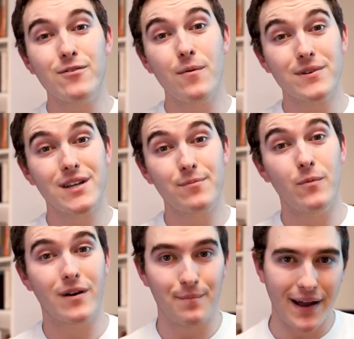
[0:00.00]
Hey everyone, what's up
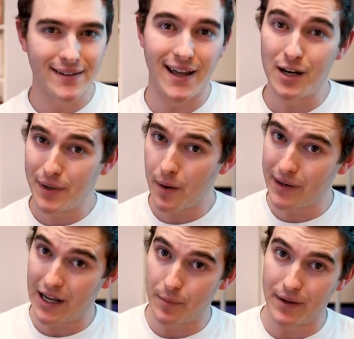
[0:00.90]
and welcome back to How to Become
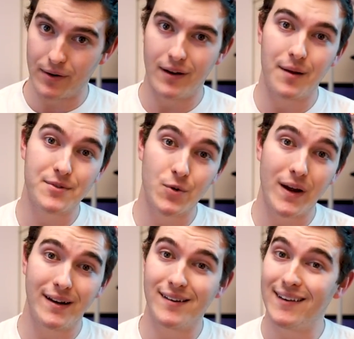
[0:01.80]
an Animator. I'm Sir
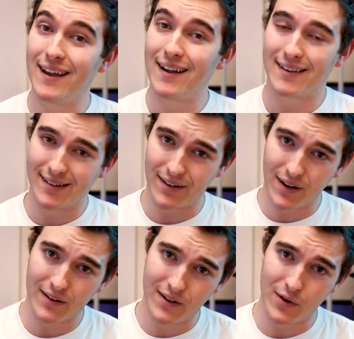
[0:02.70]
Wade and today I'd like to
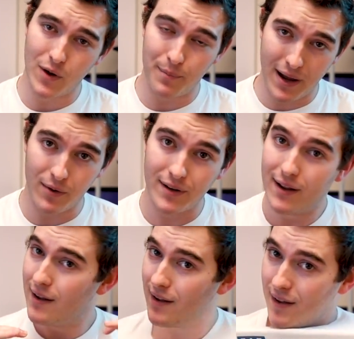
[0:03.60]
talk to you about
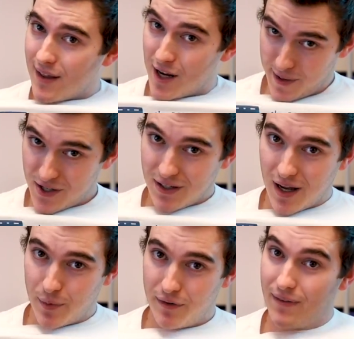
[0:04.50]
the Animation
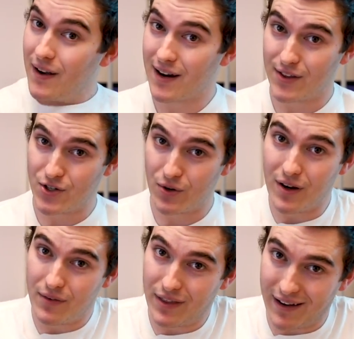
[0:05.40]
Collaborative. Got the shirt
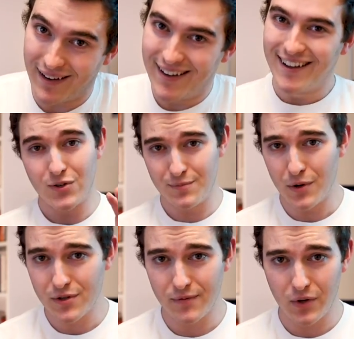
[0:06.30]
and everything. So as
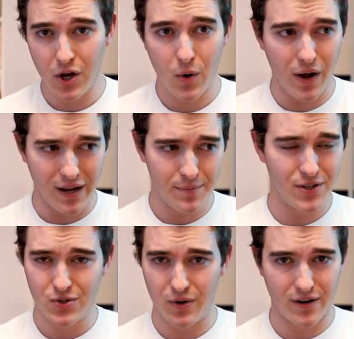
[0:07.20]
most of you know, I'll keep
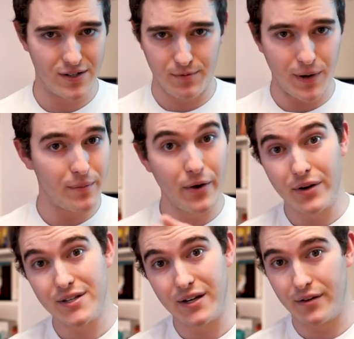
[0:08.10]
this short because you've probably
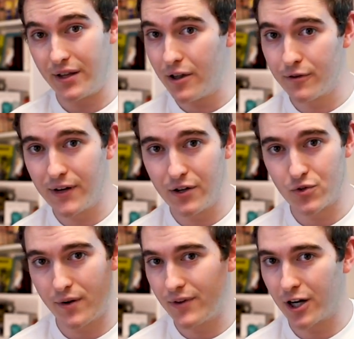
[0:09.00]
already seen all the other
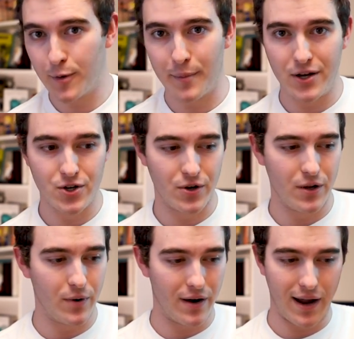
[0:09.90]
videos where I've talked about my
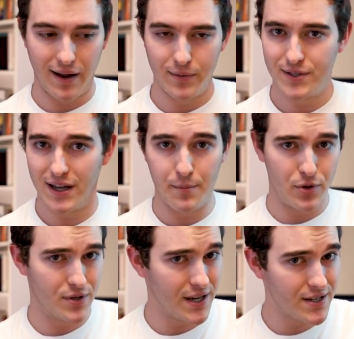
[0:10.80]
journey where I was a
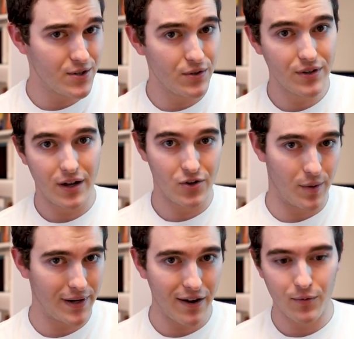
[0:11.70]
computer science student,
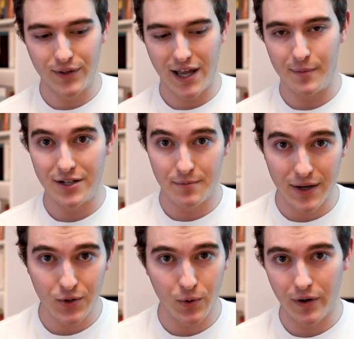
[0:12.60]
dropped out, went to Animation
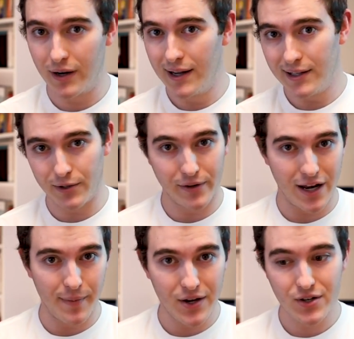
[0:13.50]
Mentor, learned
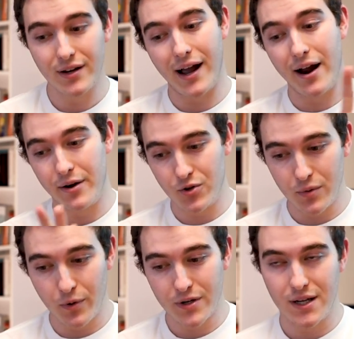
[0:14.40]
animation, got hired at
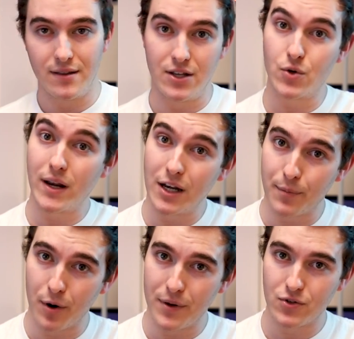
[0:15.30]
DreamWorks in the training
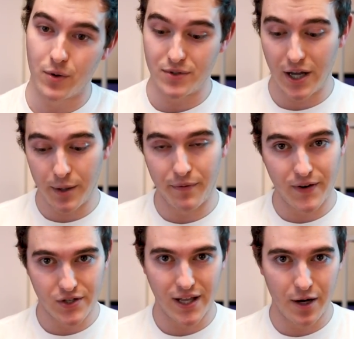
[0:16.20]
department, so I was not a
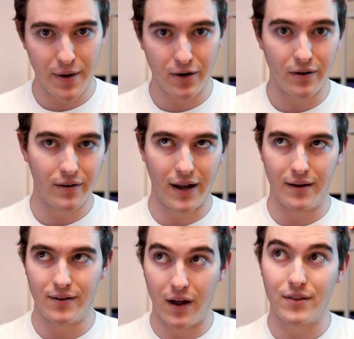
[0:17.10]
professional animator.
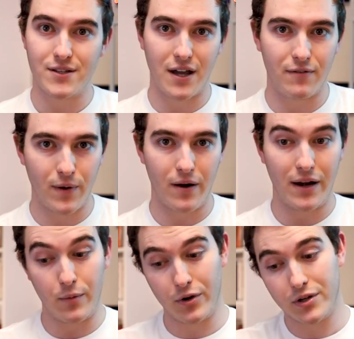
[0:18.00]
I taught the software
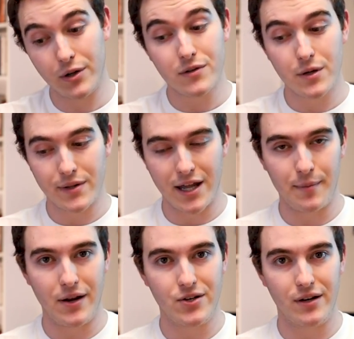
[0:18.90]
and I worked closely with
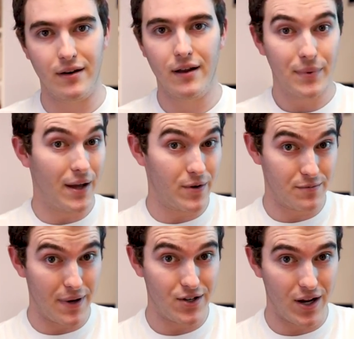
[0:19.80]
animation, but that
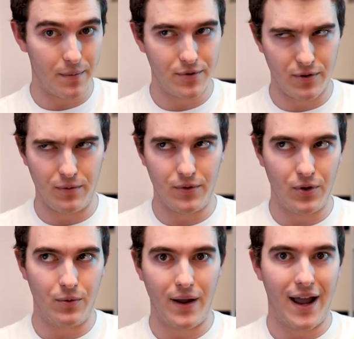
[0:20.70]
wasn't my job to
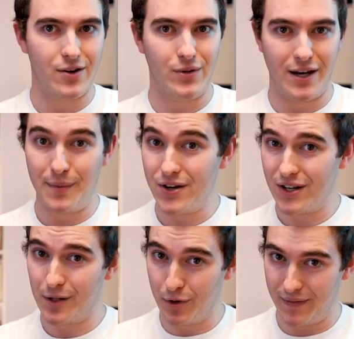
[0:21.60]
do actual
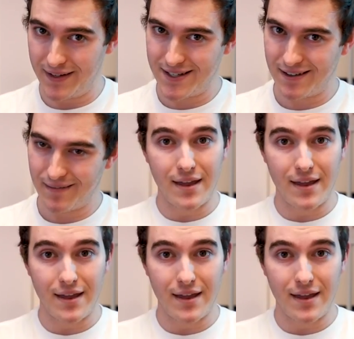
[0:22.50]
animation on the movies.